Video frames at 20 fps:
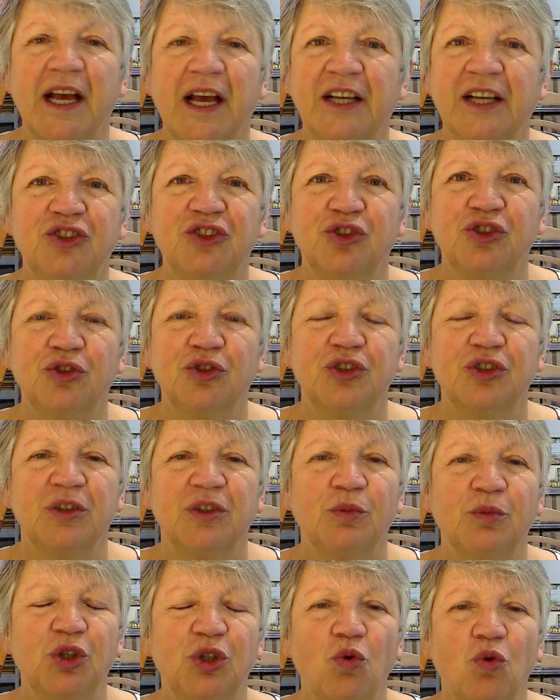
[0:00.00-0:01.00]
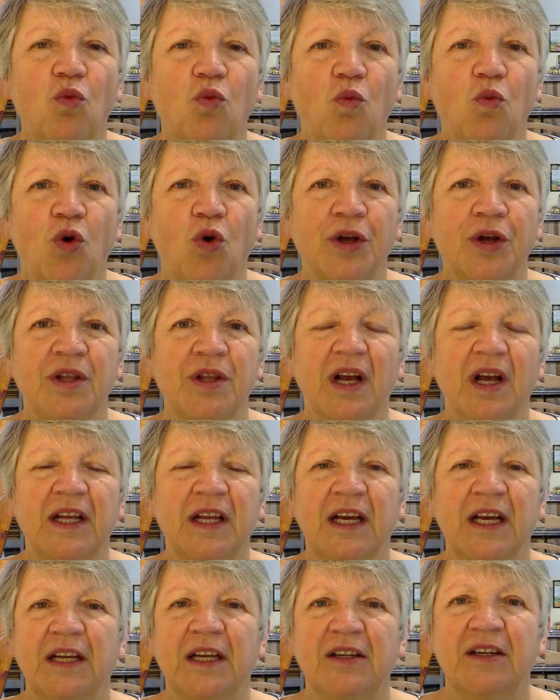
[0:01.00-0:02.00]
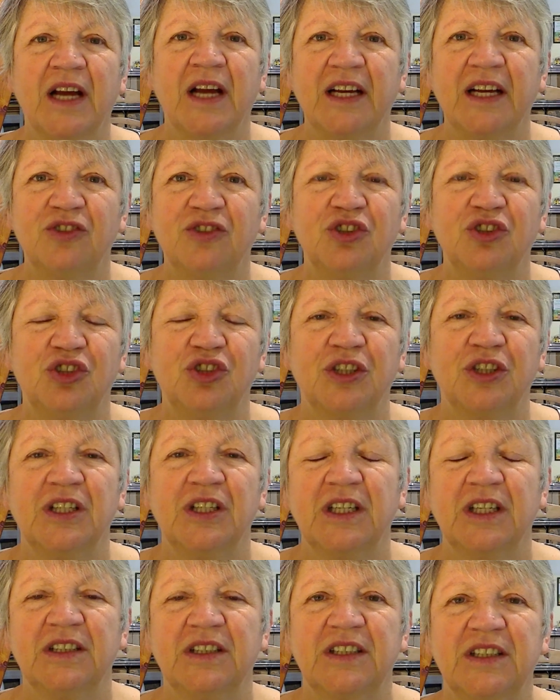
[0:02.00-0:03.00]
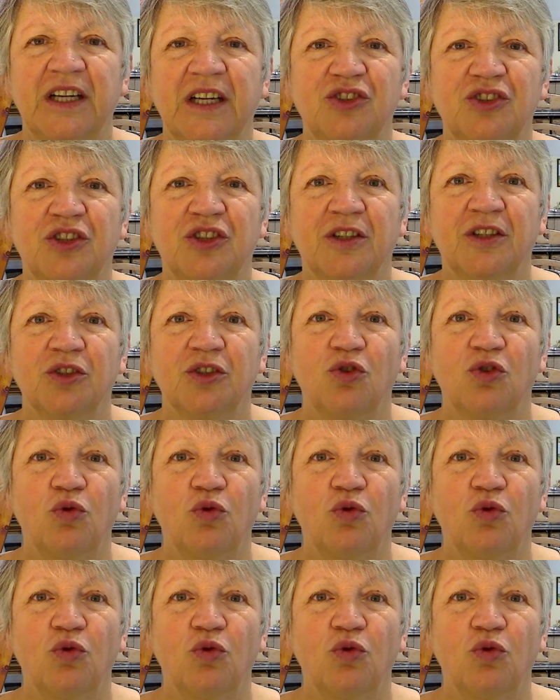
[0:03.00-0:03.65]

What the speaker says: issues, and we don't want nitrogen, etc.,